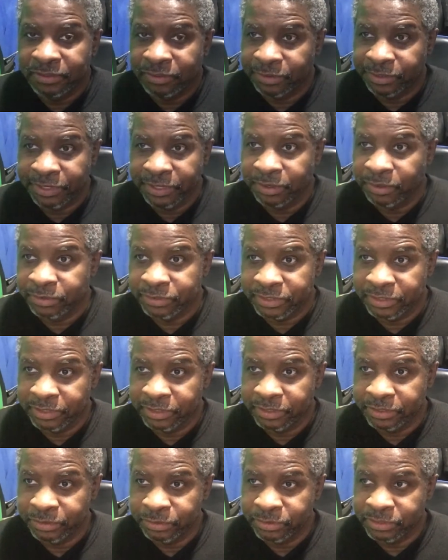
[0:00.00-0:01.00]
Or he goes and
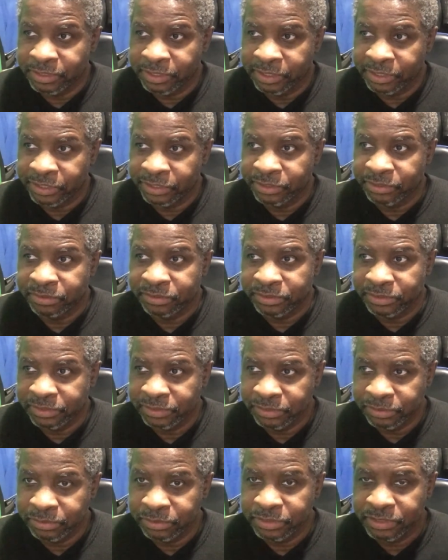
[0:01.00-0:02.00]
use an urinal,
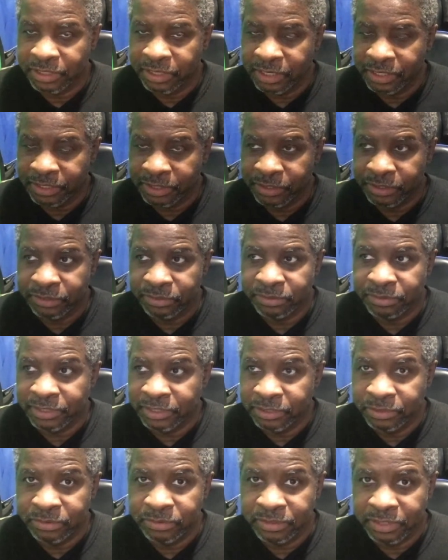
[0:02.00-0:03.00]
and you use the other urinal,
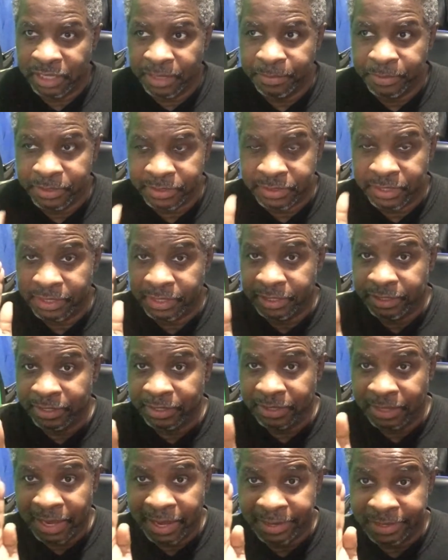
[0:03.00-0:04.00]
and you keep your son in
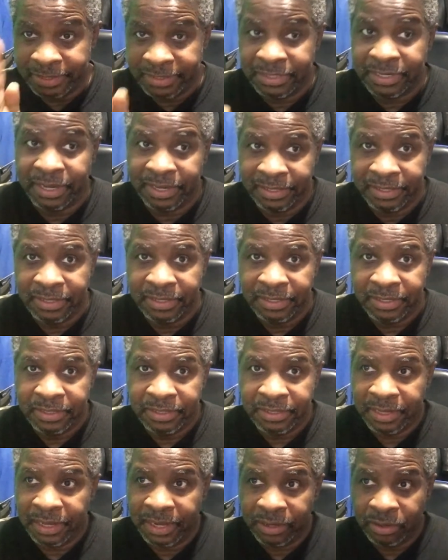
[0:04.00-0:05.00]
your line of sight
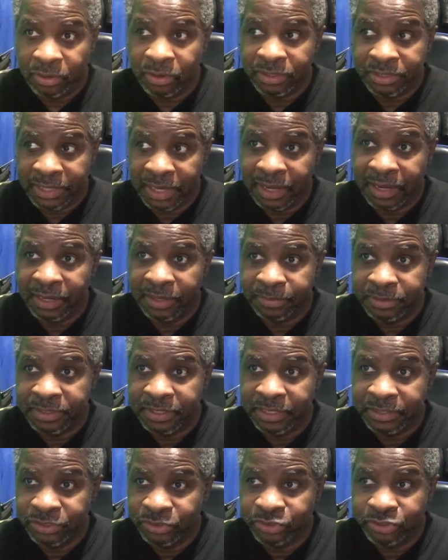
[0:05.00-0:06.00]
at all
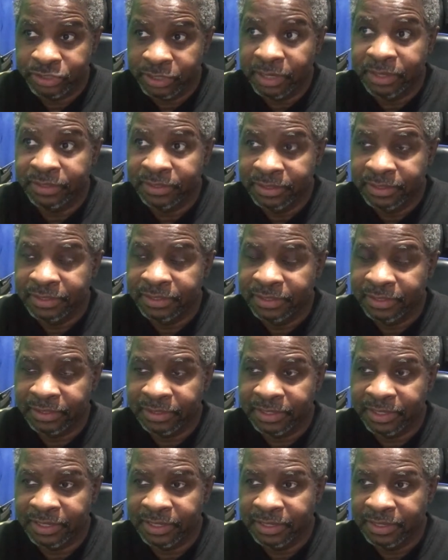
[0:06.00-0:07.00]
times. That's your son,
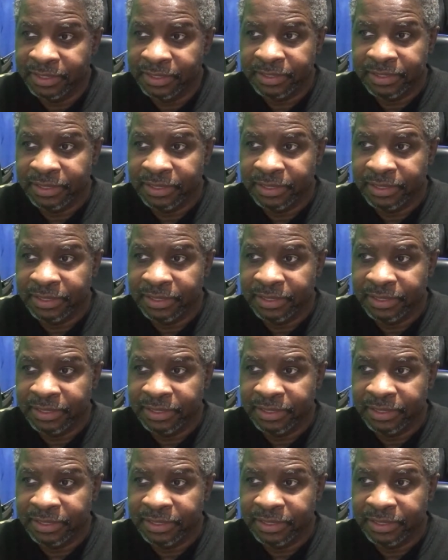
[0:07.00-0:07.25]
okay?